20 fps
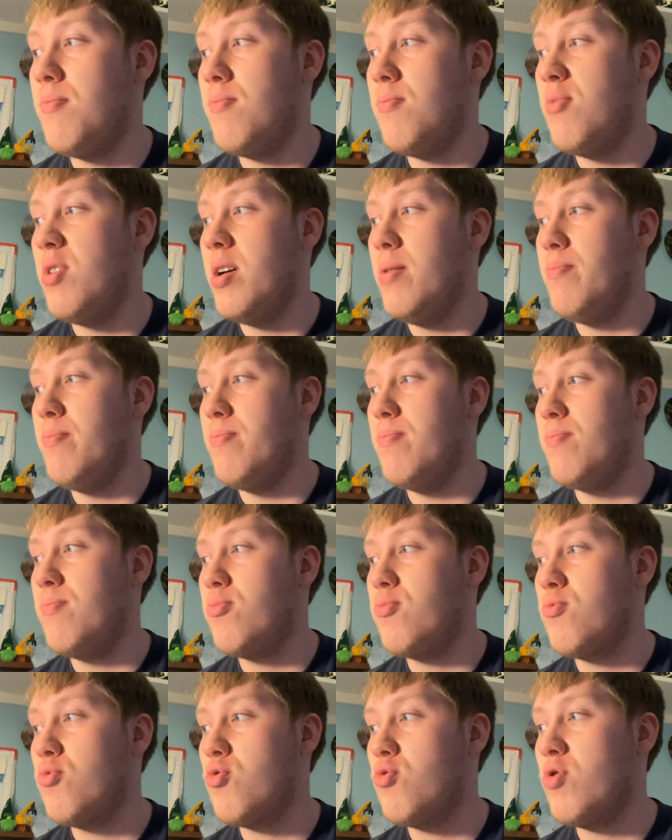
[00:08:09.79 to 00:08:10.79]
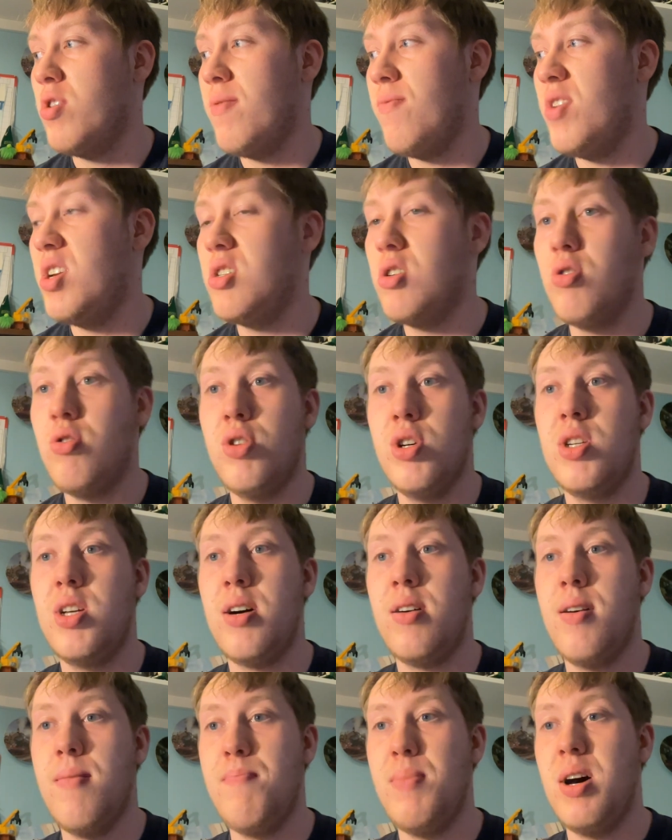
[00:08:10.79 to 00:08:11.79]
when Queen Victoria
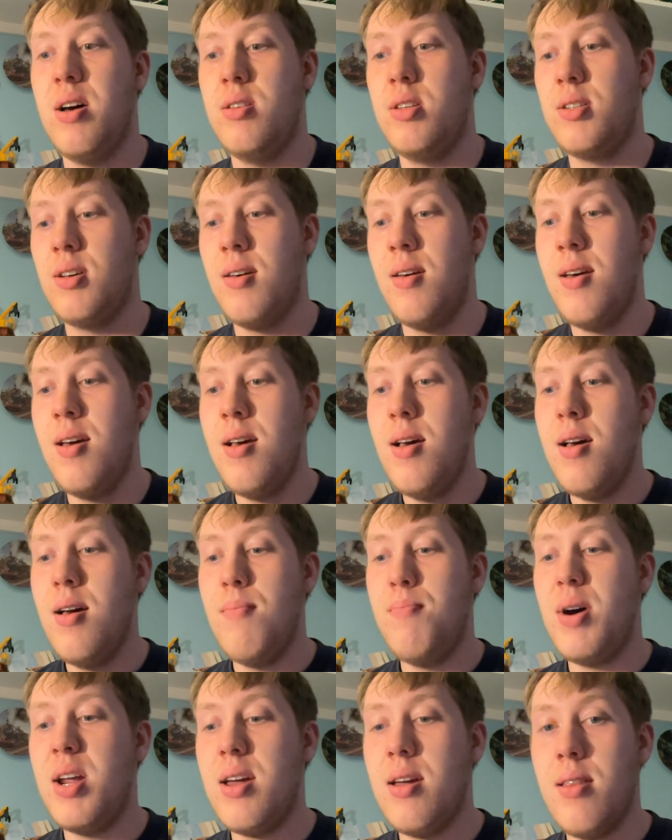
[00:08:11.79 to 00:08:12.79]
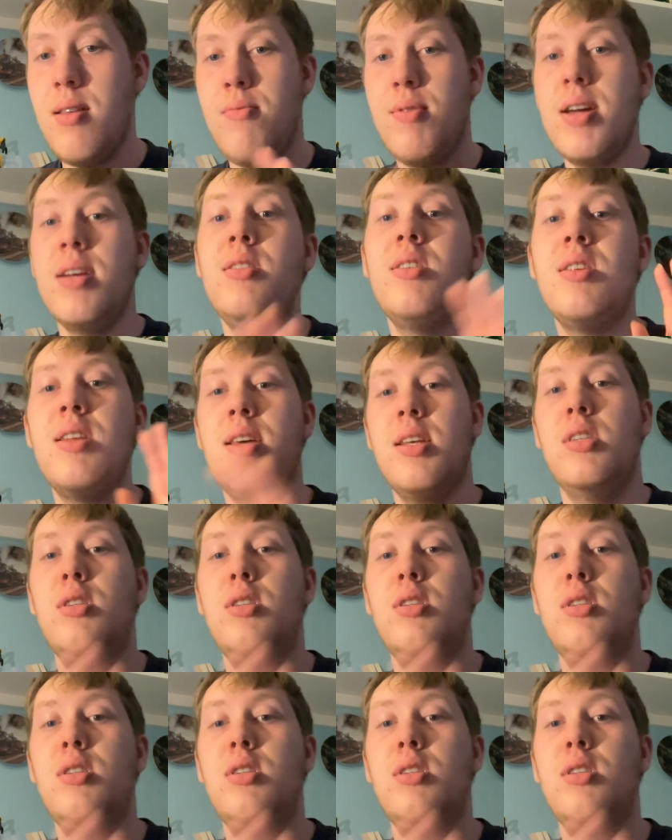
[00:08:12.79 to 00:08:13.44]
died. But anyways,